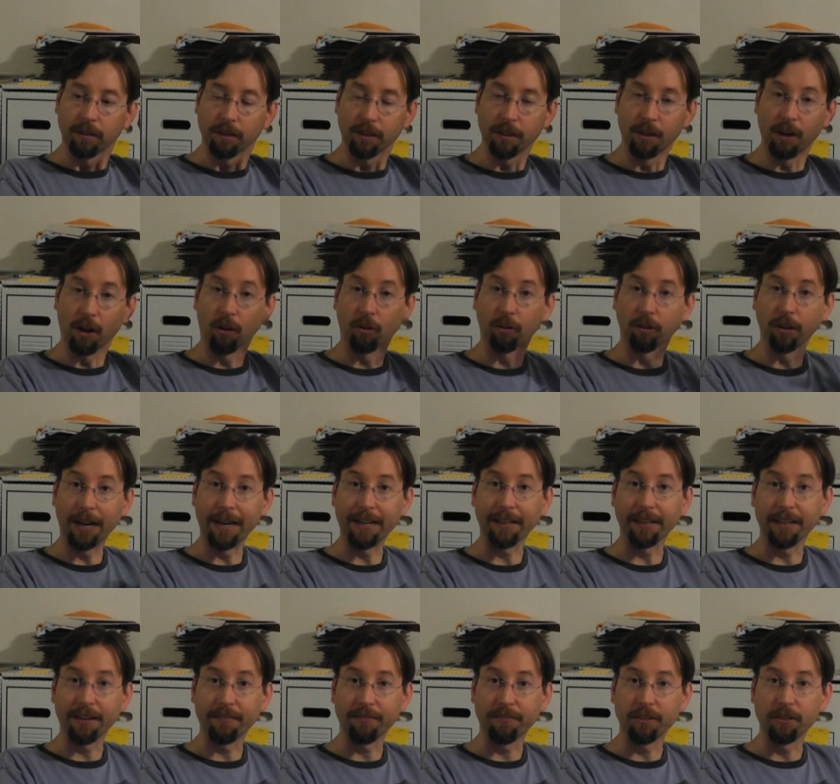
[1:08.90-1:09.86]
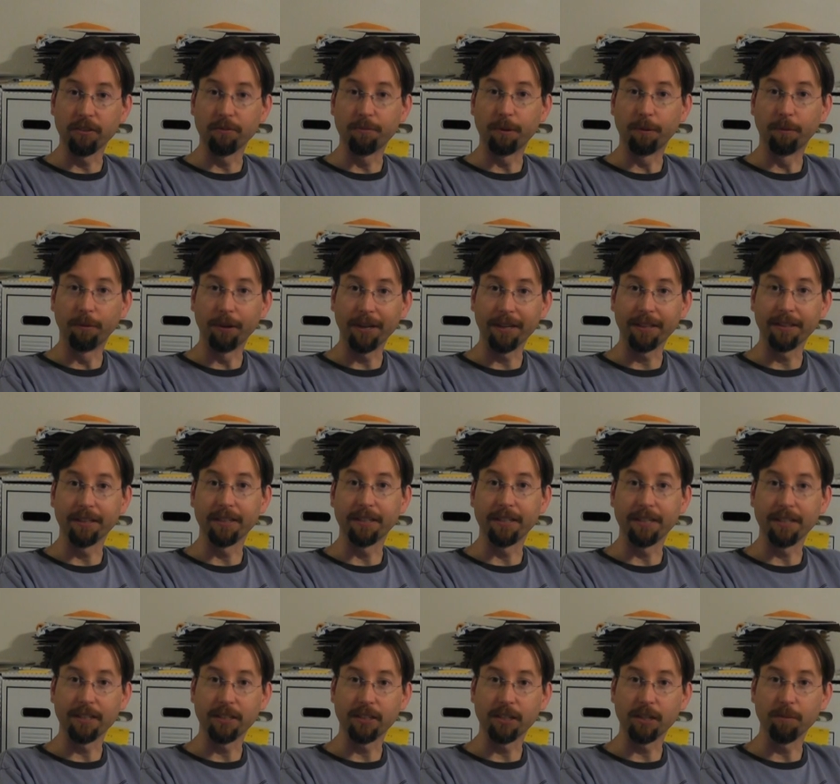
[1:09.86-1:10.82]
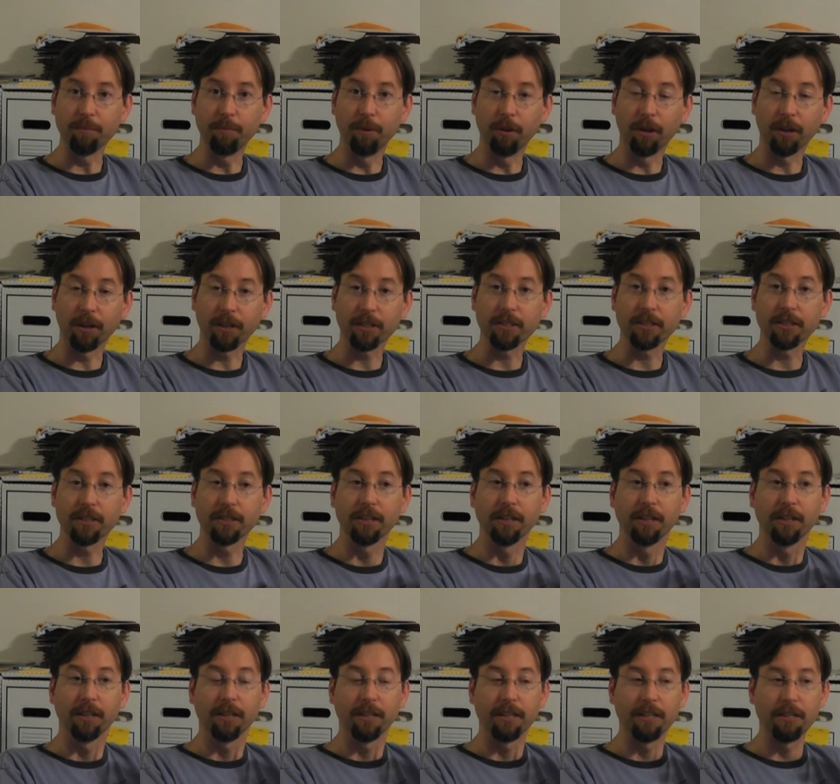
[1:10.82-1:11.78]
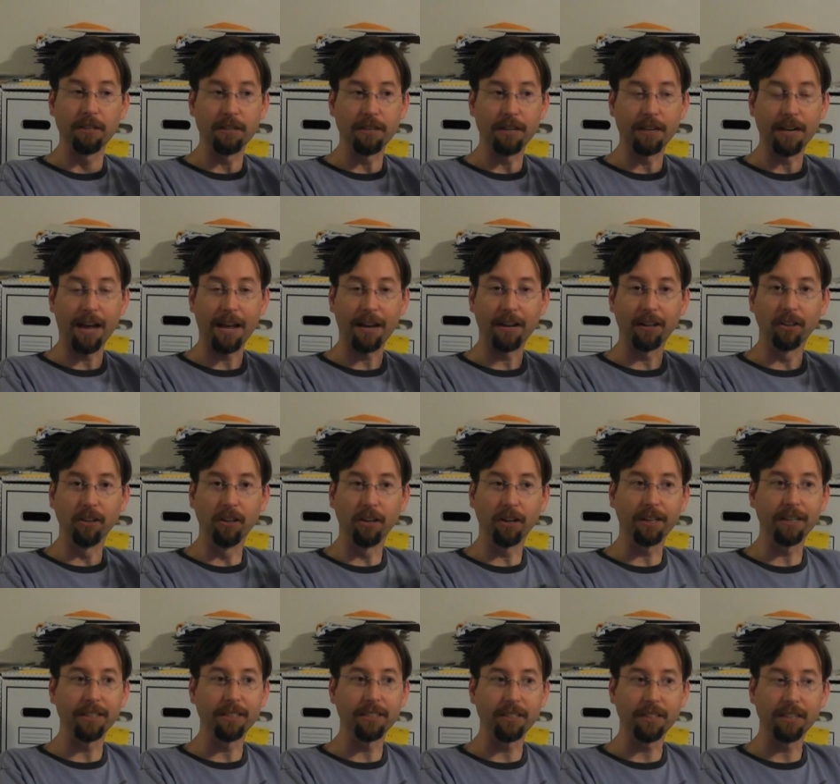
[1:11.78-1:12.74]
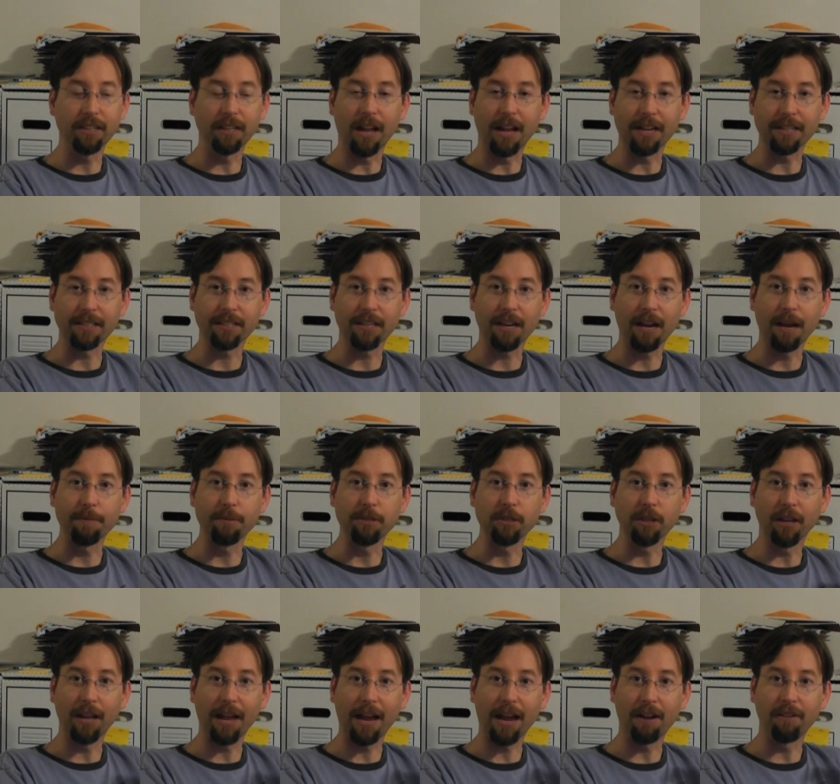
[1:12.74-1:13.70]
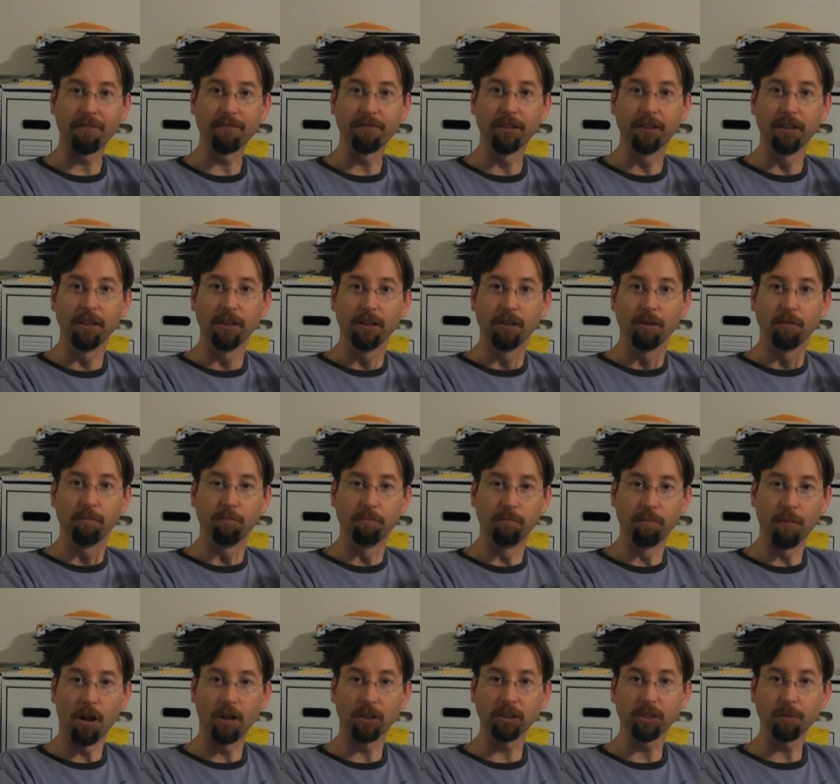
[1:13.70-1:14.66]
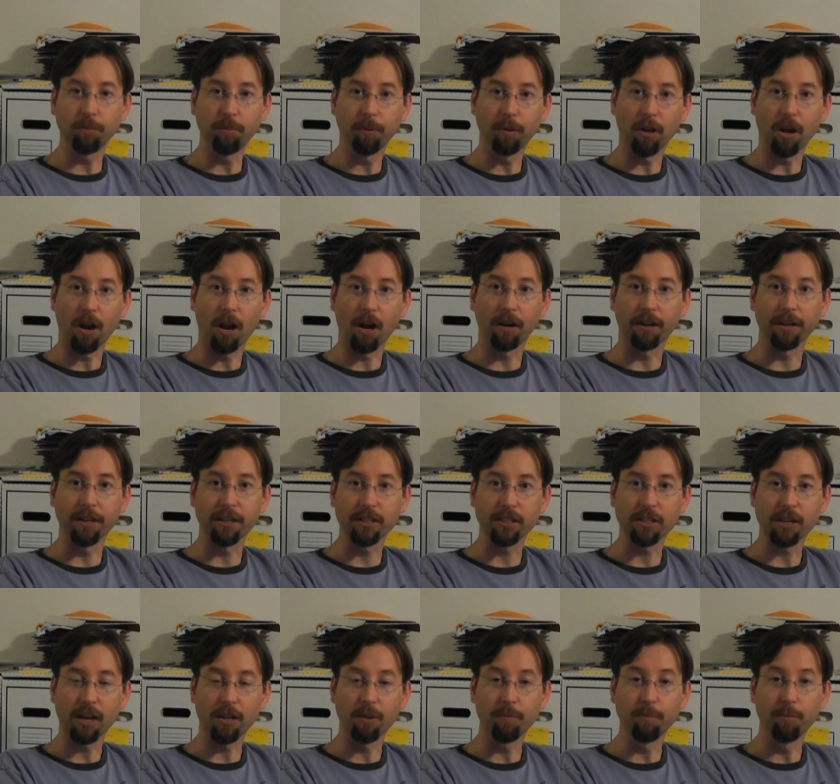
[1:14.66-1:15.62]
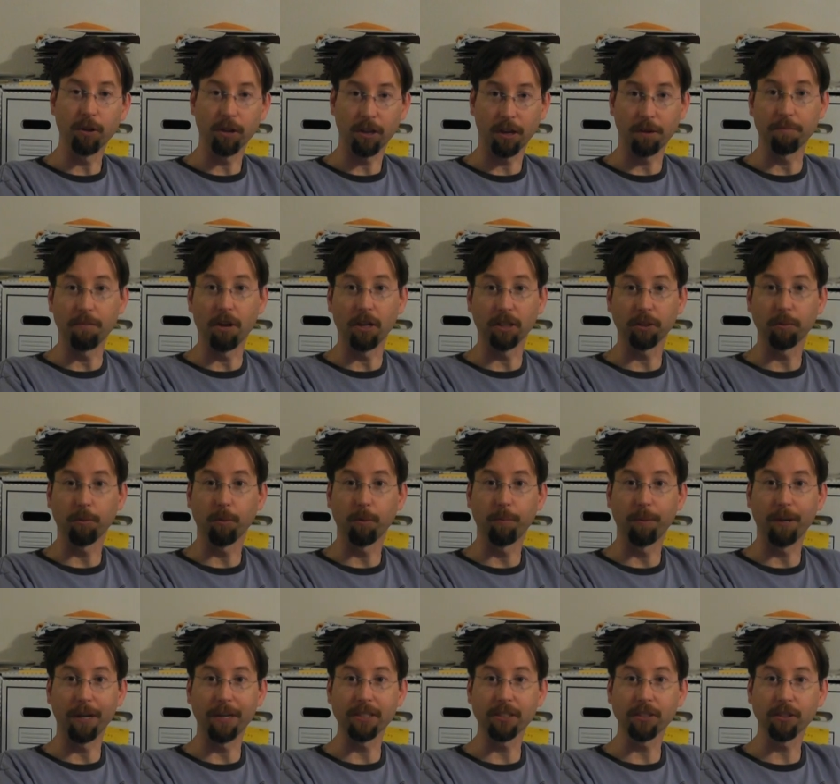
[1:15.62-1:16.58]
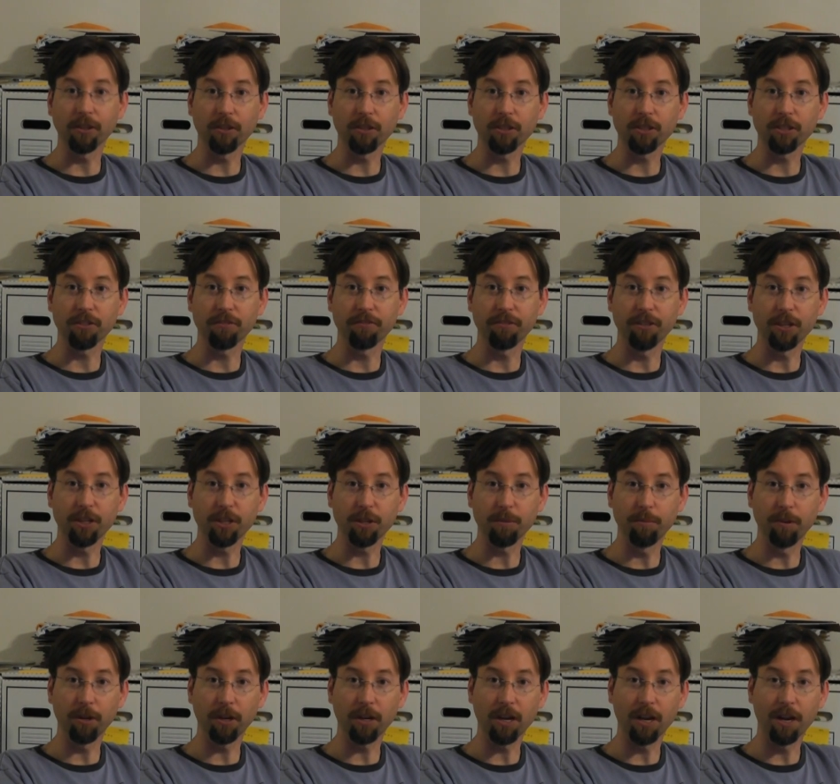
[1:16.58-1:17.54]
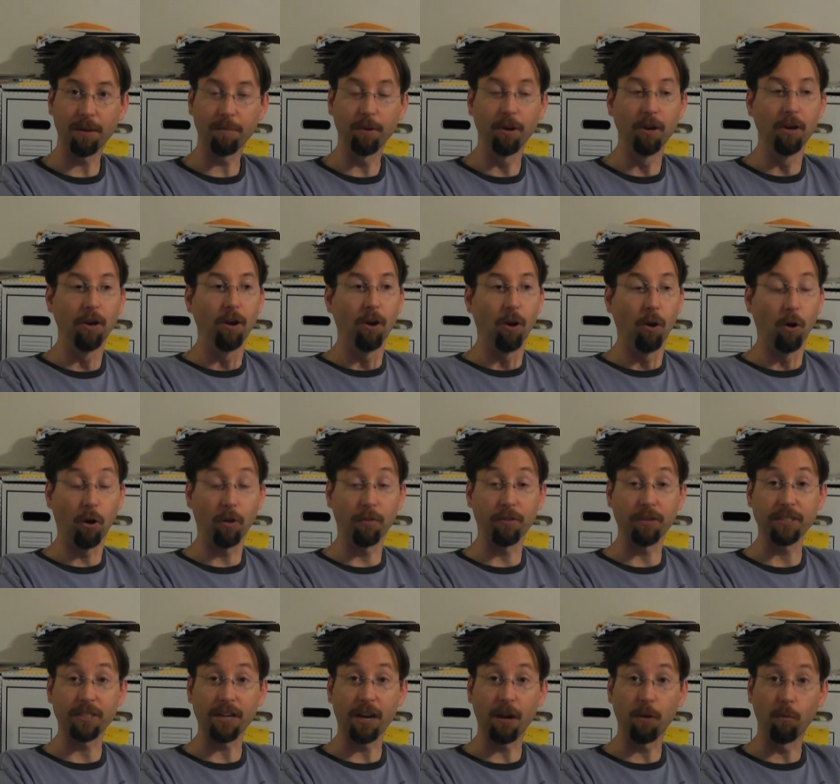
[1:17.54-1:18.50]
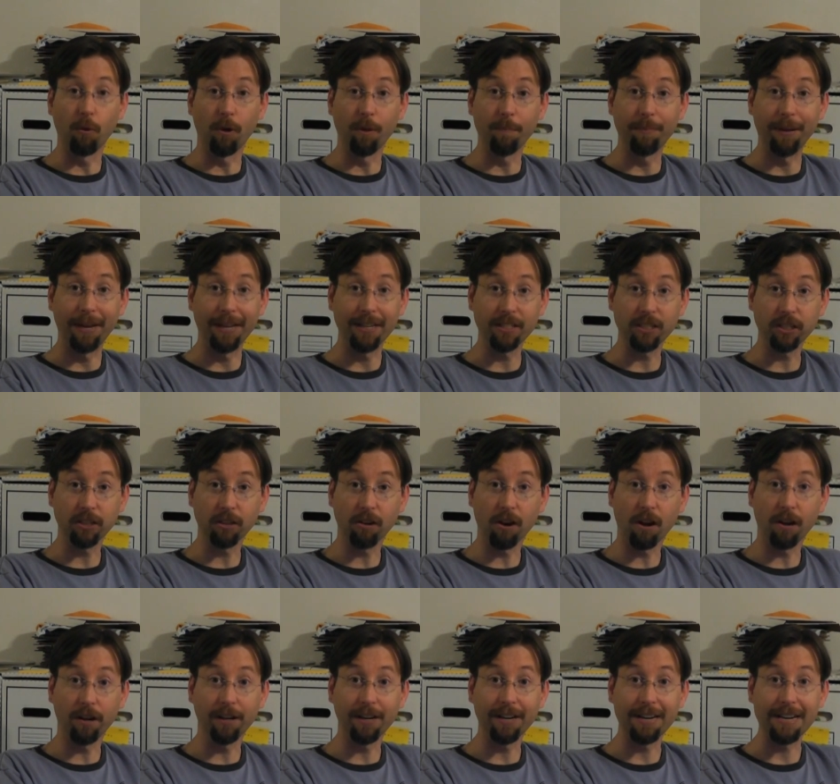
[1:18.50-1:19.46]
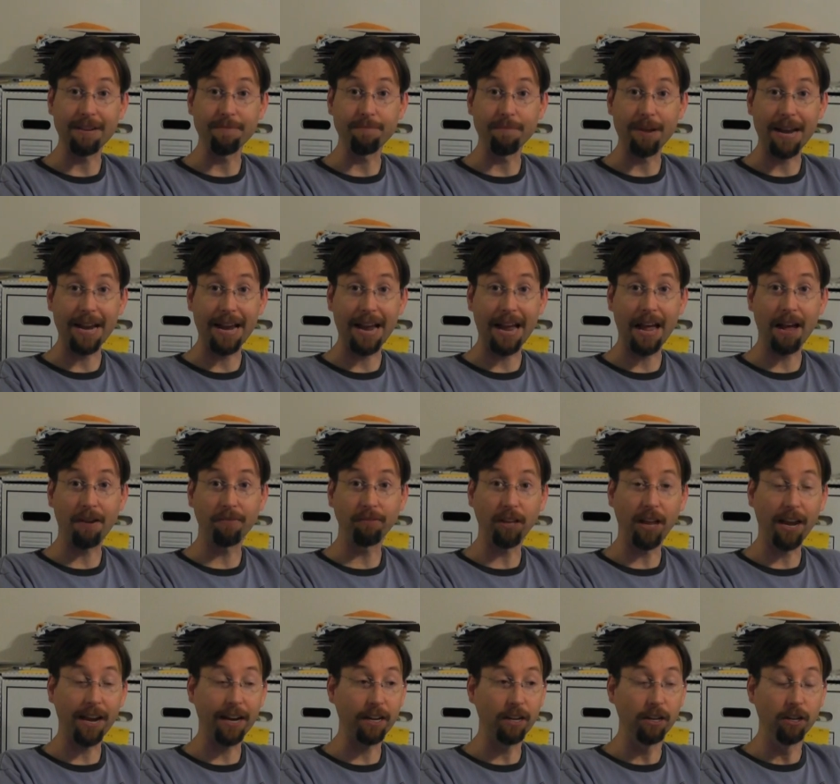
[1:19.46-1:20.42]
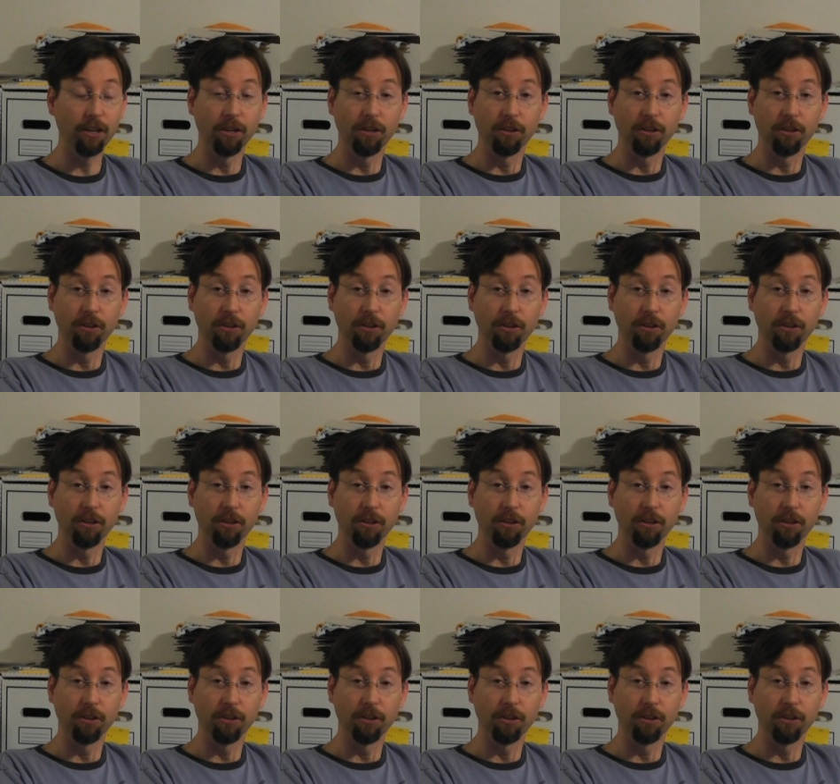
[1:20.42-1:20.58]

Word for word: you know, lately if you've been reading the DC books, you can kind of look and see lots of times you'll have multiple artists on a book, like multiple pencilers to finish a book up. Or if it's got one penciler on it, it may have like